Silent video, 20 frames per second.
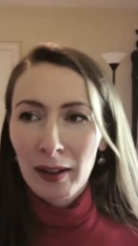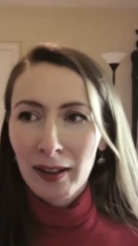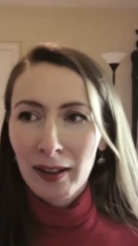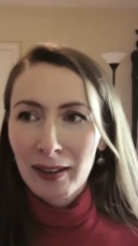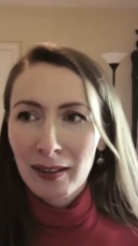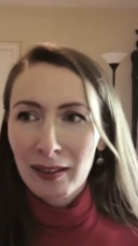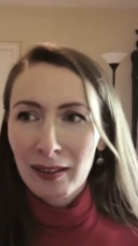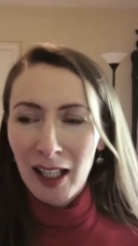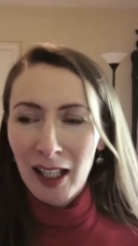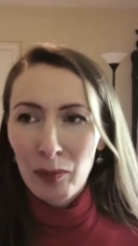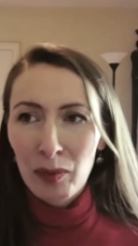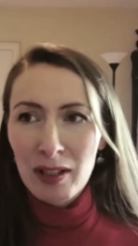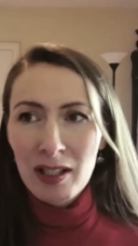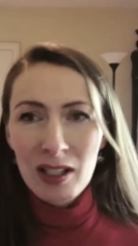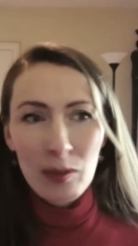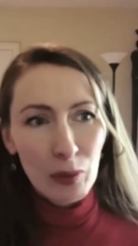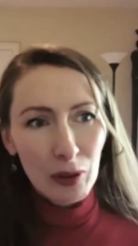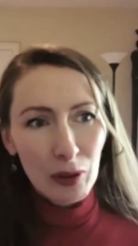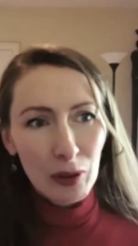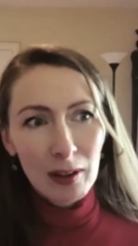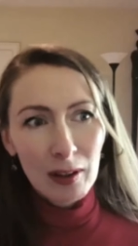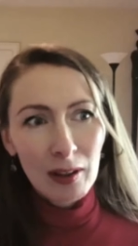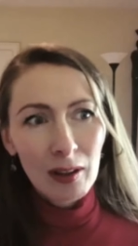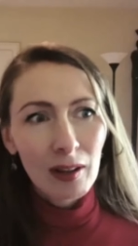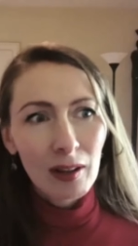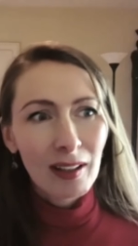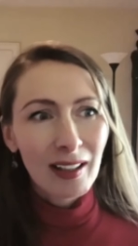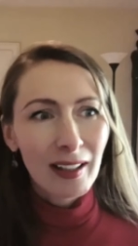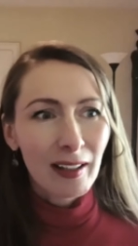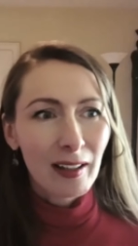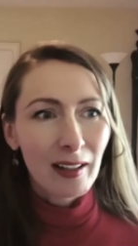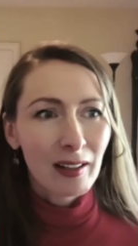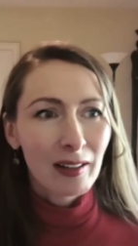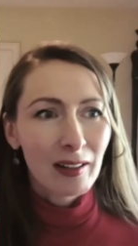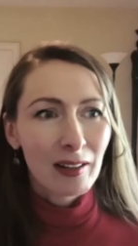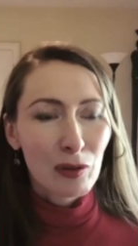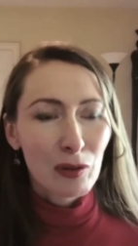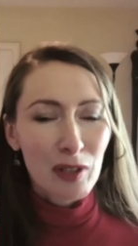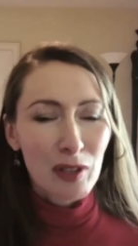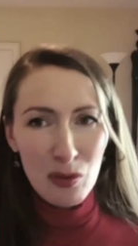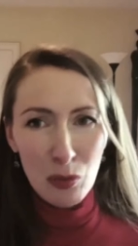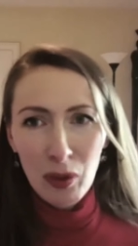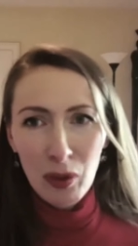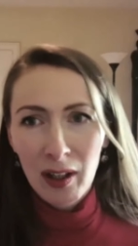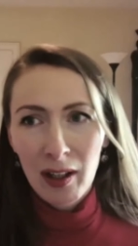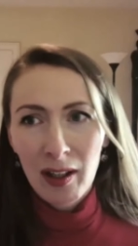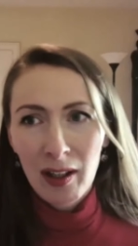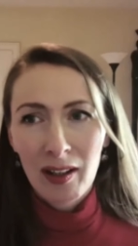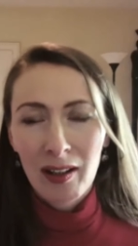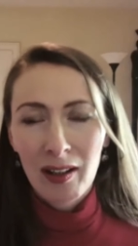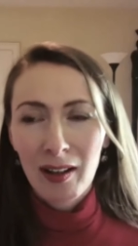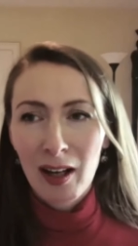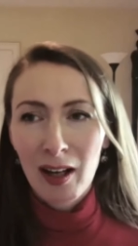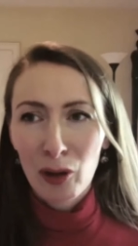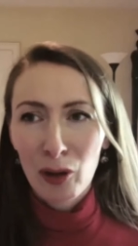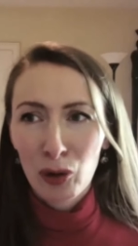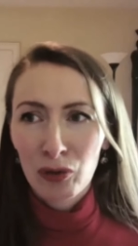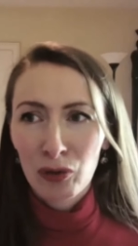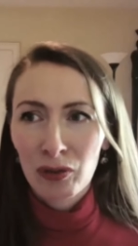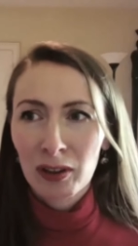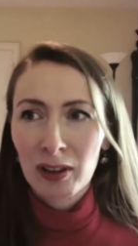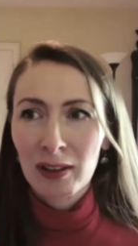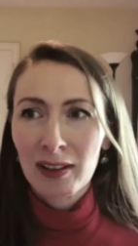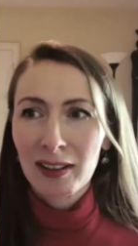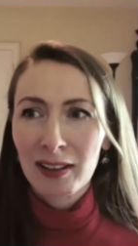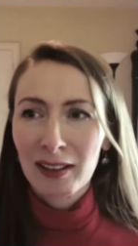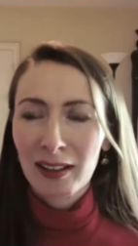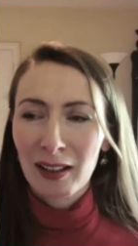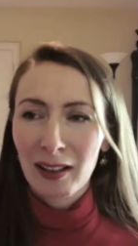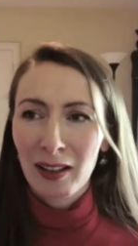It can be typical. There is way out of it.